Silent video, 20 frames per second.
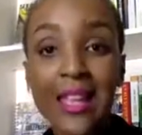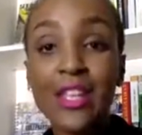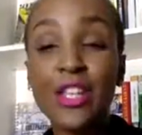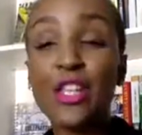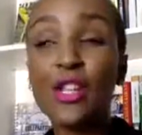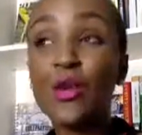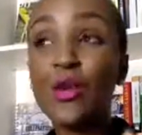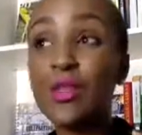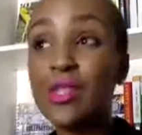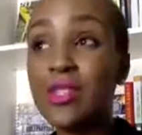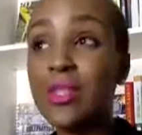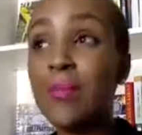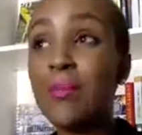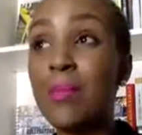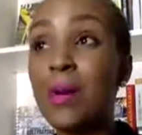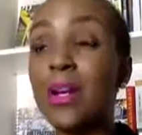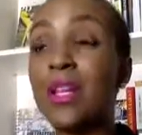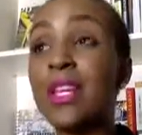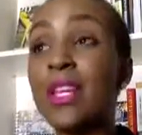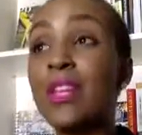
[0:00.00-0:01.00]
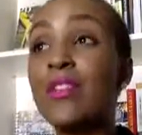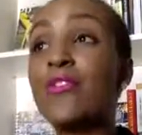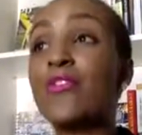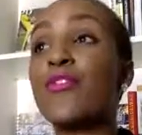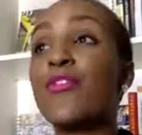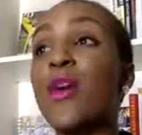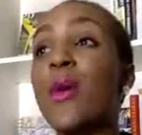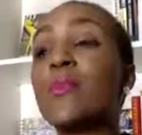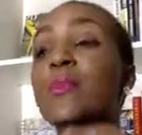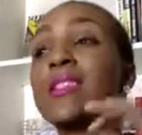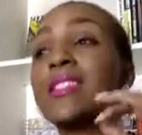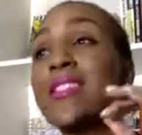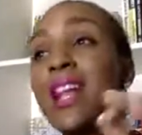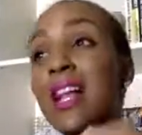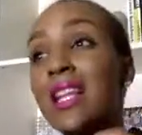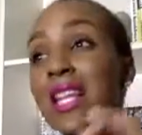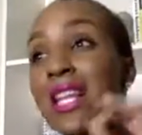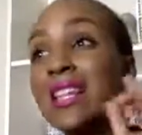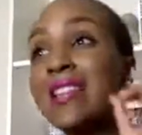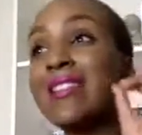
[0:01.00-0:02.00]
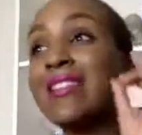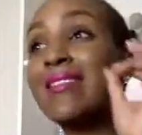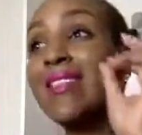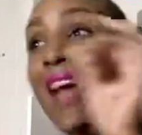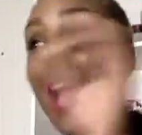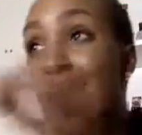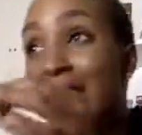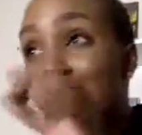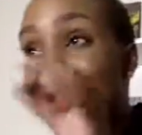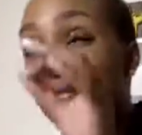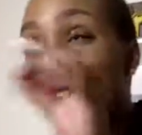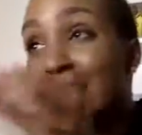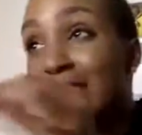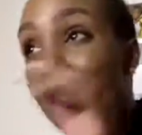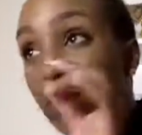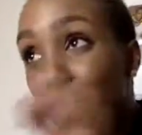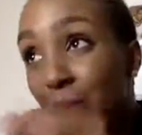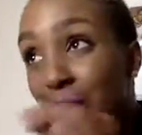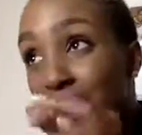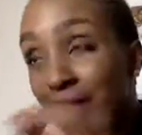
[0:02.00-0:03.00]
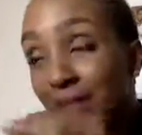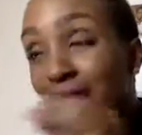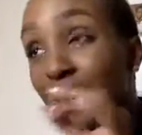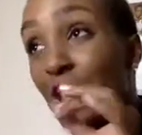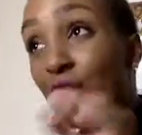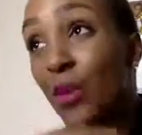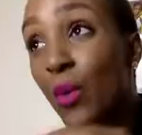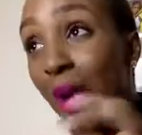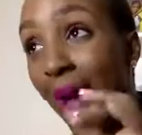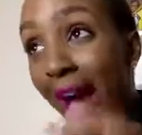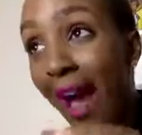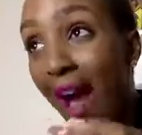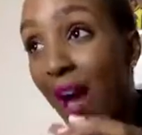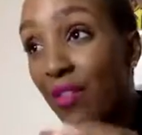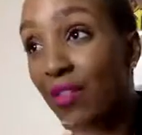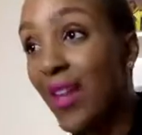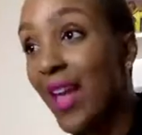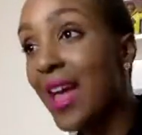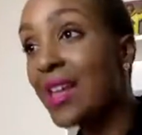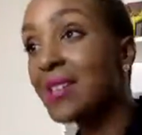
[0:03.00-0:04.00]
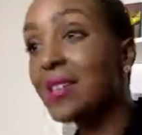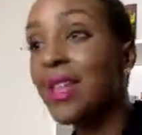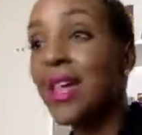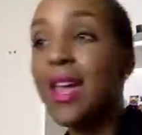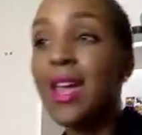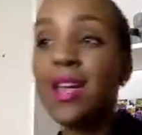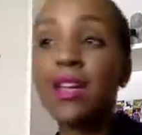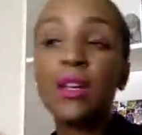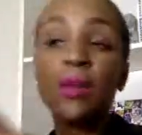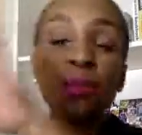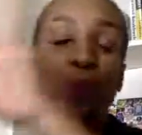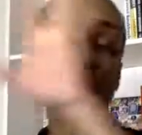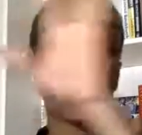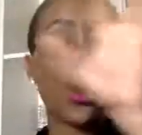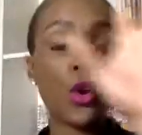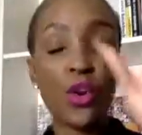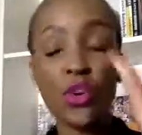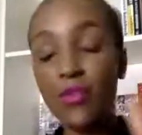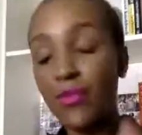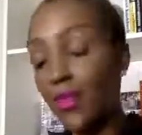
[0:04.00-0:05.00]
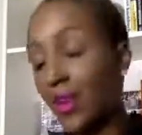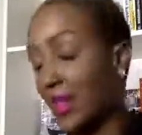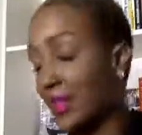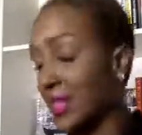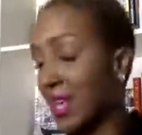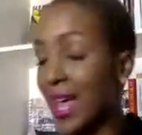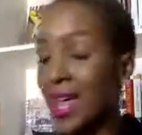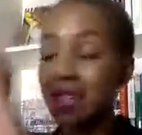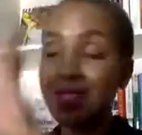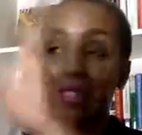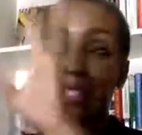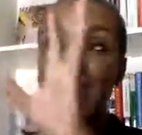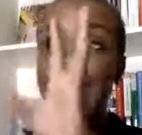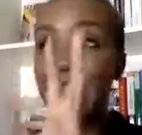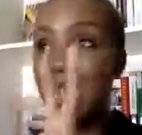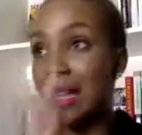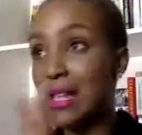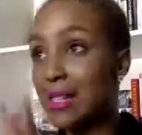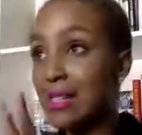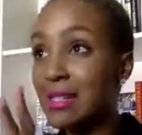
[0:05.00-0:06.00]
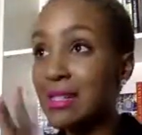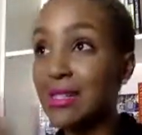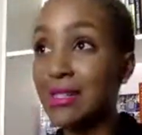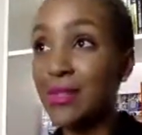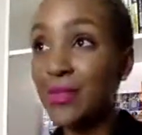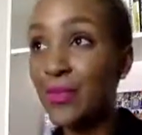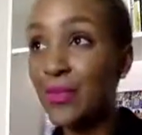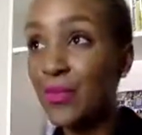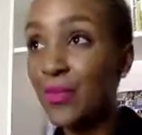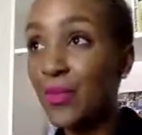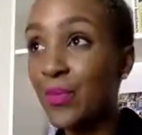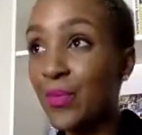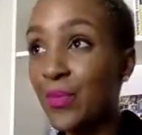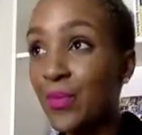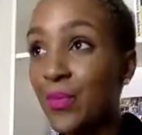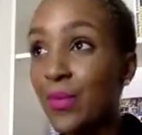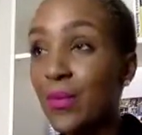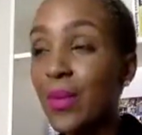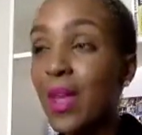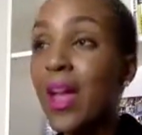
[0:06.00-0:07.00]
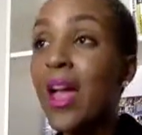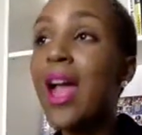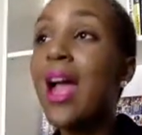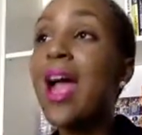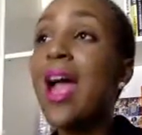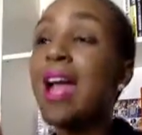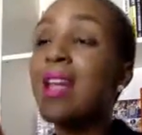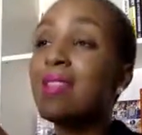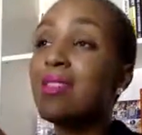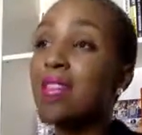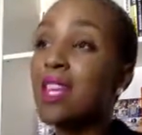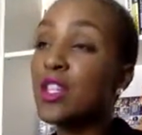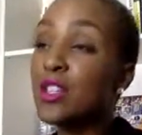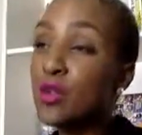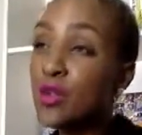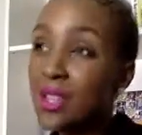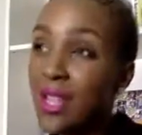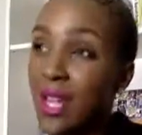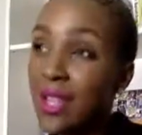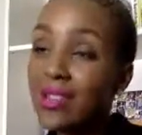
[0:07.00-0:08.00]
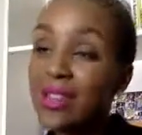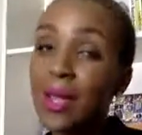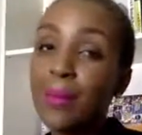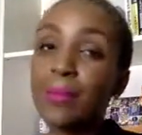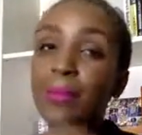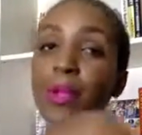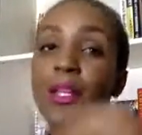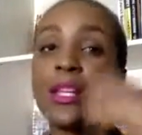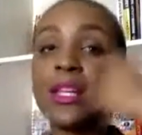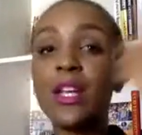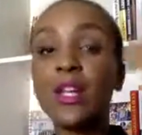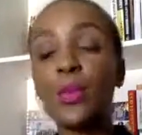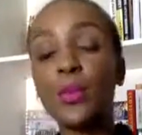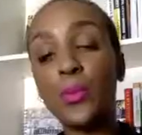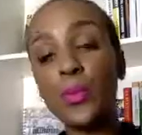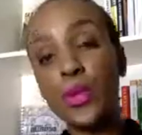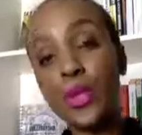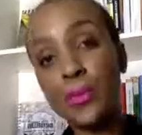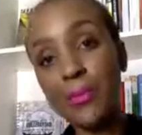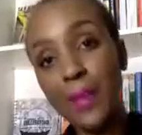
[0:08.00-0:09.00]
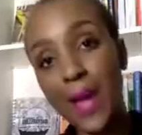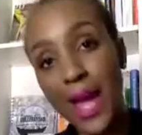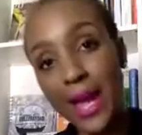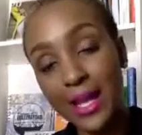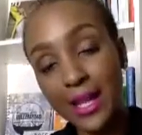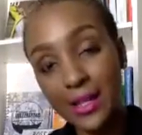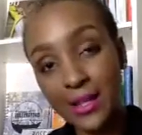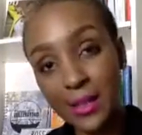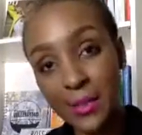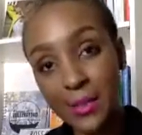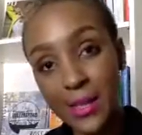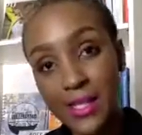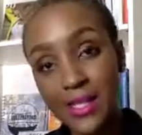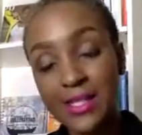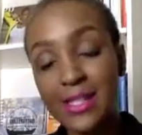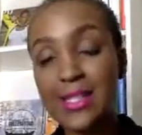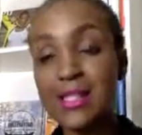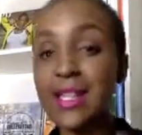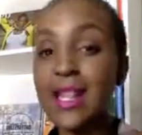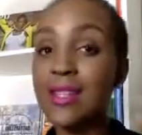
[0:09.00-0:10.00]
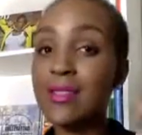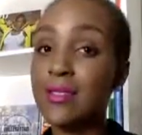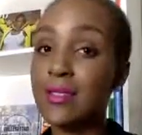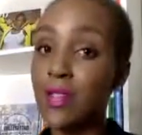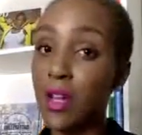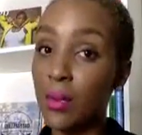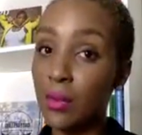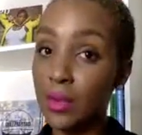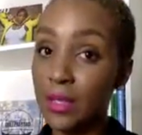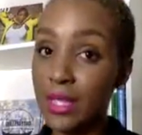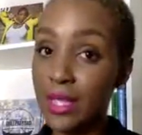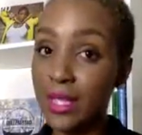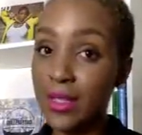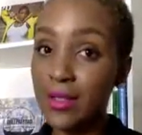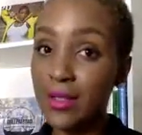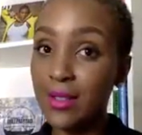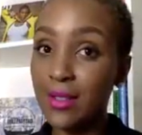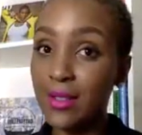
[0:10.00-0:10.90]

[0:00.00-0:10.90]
Use the money from selling that little bit that you have, as imperfect as it is, and then you take that money and you put it back in the business and double it.